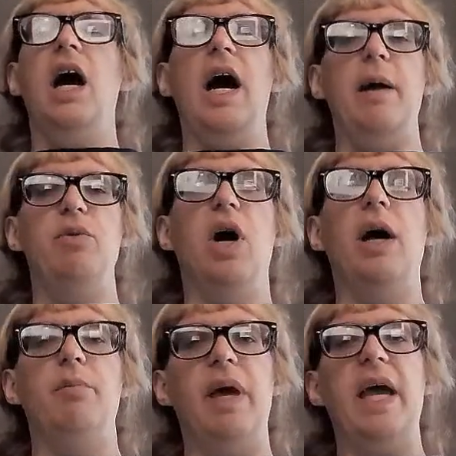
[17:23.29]
I'm
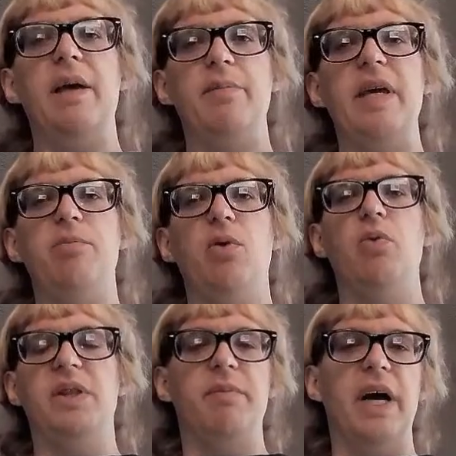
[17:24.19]
not paying people
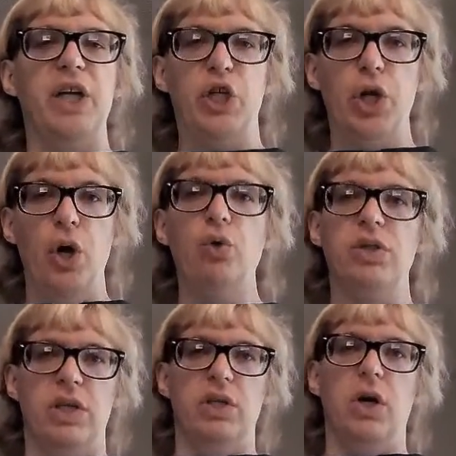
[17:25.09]
with my
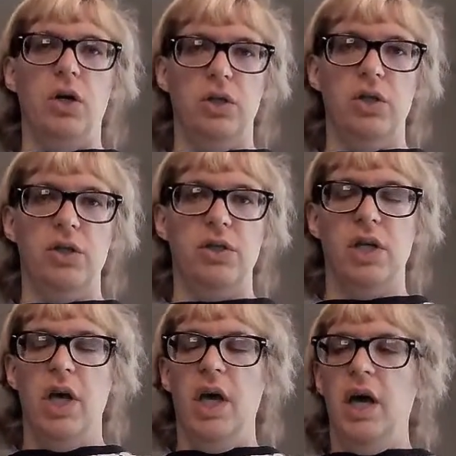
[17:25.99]
chosen dollars